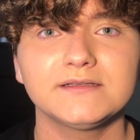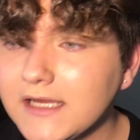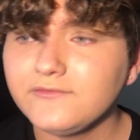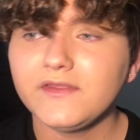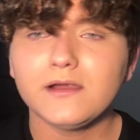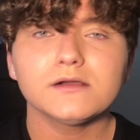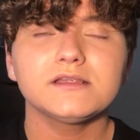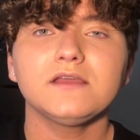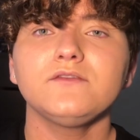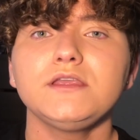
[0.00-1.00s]
If they are
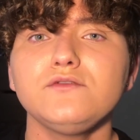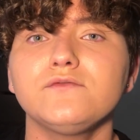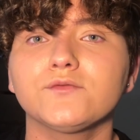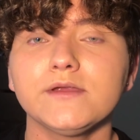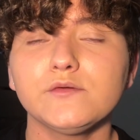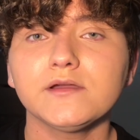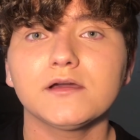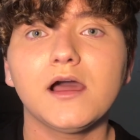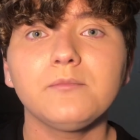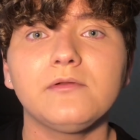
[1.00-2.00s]
giving you frequent
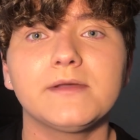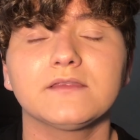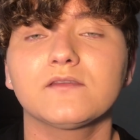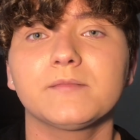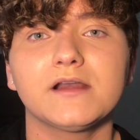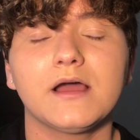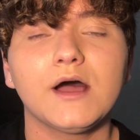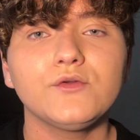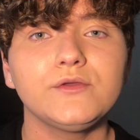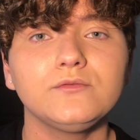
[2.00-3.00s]
compliments about
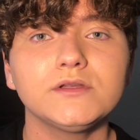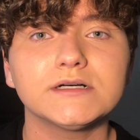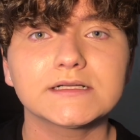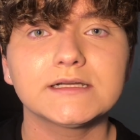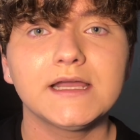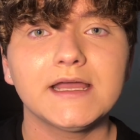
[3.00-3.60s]
how you look,